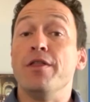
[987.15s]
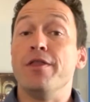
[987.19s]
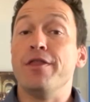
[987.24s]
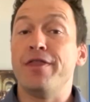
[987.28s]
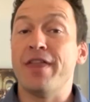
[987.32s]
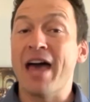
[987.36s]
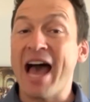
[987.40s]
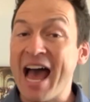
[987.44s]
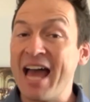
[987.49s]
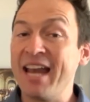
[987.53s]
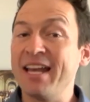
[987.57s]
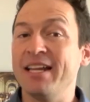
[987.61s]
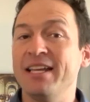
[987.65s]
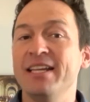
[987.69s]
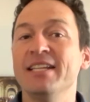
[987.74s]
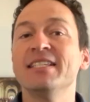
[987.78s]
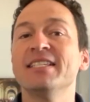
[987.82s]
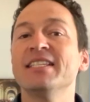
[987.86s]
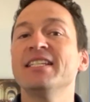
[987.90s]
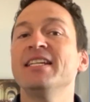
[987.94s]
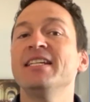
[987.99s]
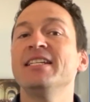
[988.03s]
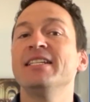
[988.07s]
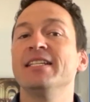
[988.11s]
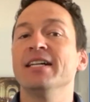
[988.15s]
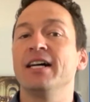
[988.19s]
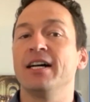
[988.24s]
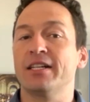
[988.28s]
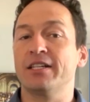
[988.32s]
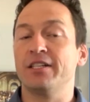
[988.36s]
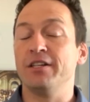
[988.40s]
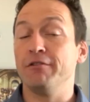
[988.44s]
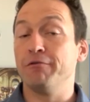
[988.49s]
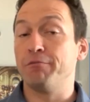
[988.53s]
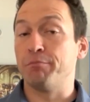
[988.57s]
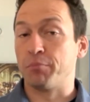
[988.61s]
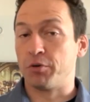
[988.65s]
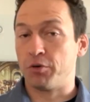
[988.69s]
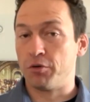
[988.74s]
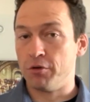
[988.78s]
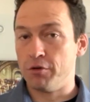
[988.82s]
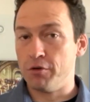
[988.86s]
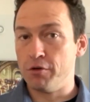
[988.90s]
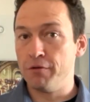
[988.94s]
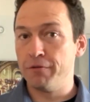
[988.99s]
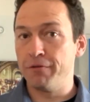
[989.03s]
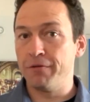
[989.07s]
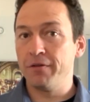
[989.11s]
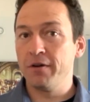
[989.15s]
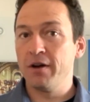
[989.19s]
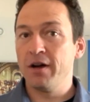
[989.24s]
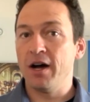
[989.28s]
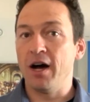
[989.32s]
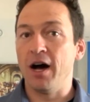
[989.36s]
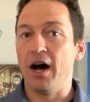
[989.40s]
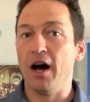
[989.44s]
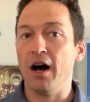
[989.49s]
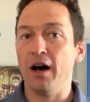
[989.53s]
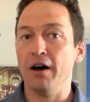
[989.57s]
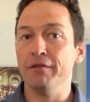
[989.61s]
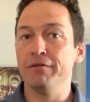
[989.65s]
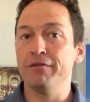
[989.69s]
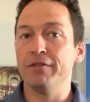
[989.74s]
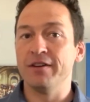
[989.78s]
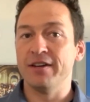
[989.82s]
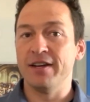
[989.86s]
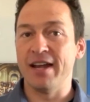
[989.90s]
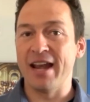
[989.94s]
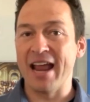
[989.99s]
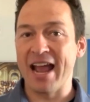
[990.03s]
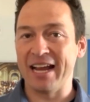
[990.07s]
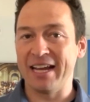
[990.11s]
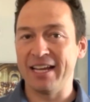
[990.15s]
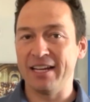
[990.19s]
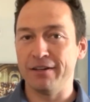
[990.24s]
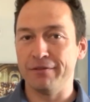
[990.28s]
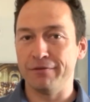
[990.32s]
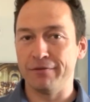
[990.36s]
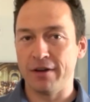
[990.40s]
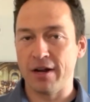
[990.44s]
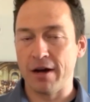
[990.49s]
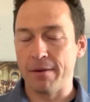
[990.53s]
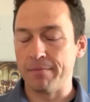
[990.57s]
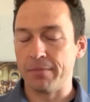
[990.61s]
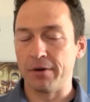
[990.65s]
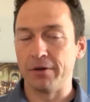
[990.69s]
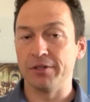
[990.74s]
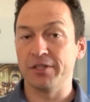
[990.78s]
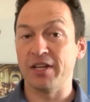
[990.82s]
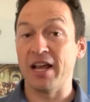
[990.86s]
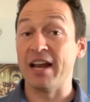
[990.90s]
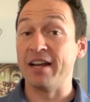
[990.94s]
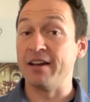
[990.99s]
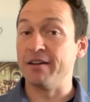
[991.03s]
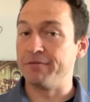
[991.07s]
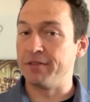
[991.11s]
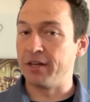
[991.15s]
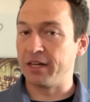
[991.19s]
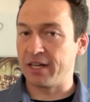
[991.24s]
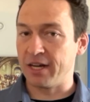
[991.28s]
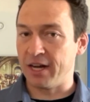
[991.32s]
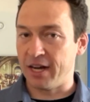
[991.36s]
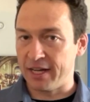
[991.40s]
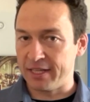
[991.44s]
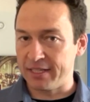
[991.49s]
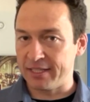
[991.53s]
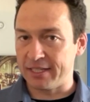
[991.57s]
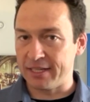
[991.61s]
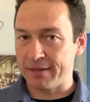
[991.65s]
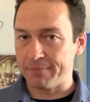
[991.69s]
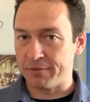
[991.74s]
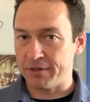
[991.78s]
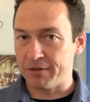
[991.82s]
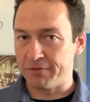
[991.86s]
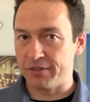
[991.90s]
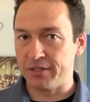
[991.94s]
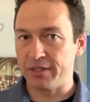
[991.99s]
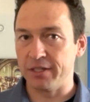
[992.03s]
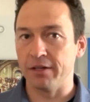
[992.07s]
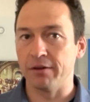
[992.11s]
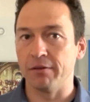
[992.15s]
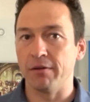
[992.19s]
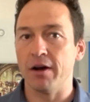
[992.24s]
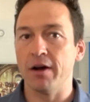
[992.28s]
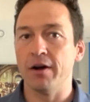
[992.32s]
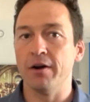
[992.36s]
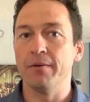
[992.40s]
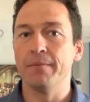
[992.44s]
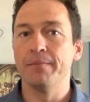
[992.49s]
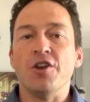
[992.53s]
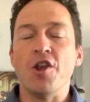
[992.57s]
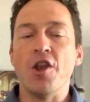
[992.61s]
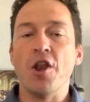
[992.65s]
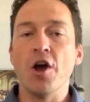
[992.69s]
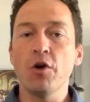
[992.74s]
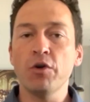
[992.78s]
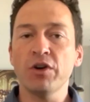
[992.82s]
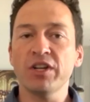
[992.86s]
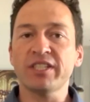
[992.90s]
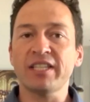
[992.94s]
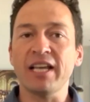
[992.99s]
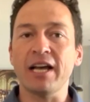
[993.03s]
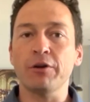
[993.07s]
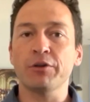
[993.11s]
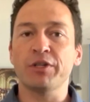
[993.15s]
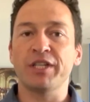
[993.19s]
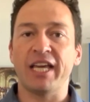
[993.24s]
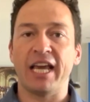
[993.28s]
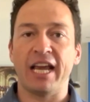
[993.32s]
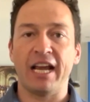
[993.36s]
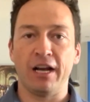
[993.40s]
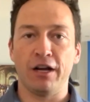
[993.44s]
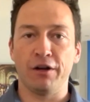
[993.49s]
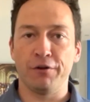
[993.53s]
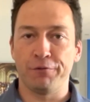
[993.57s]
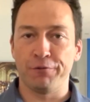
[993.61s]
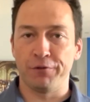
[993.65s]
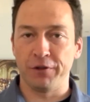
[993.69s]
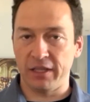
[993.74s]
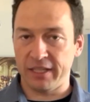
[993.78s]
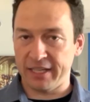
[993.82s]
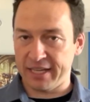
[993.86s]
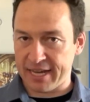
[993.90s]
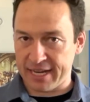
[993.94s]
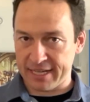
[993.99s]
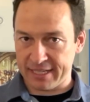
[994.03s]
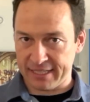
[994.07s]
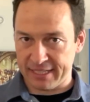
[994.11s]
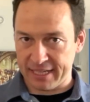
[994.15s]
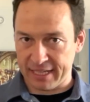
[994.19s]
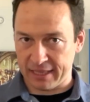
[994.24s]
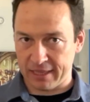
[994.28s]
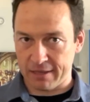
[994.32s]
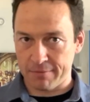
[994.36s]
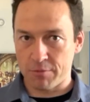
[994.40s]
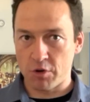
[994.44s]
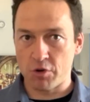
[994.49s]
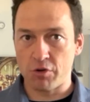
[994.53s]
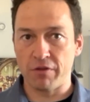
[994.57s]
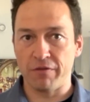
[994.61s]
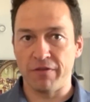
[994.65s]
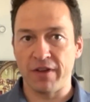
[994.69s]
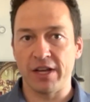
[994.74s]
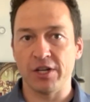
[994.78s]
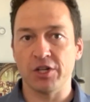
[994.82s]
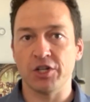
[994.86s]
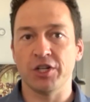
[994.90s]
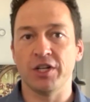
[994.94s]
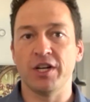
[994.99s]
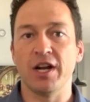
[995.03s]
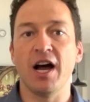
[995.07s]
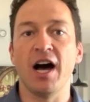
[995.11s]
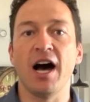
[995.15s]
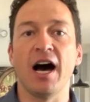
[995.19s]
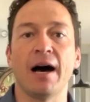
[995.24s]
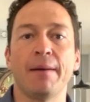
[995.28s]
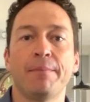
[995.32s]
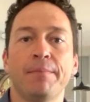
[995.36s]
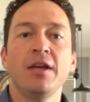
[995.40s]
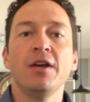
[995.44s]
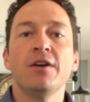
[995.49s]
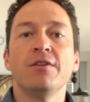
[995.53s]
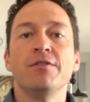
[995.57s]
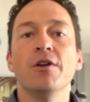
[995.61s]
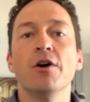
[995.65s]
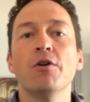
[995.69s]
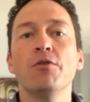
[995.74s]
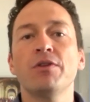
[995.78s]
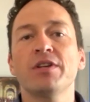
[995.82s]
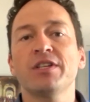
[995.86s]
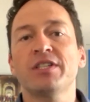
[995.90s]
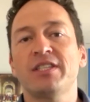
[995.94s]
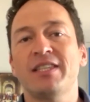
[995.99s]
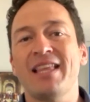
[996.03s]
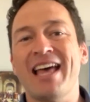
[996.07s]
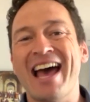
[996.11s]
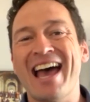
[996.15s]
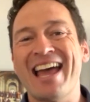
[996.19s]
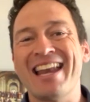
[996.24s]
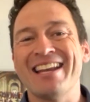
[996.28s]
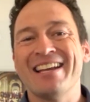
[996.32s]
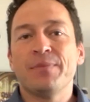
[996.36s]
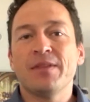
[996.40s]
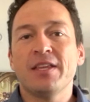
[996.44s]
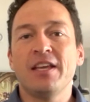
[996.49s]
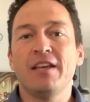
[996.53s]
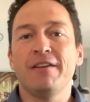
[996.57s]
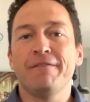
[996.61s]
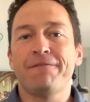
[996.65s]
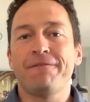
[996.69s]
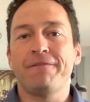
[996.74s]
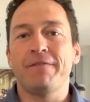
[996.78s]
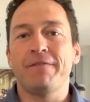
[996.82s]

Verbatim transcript: That is an inductive proof of negative numbers and of the concept of 0. Notice how carefully I set the motivation up. Notice that if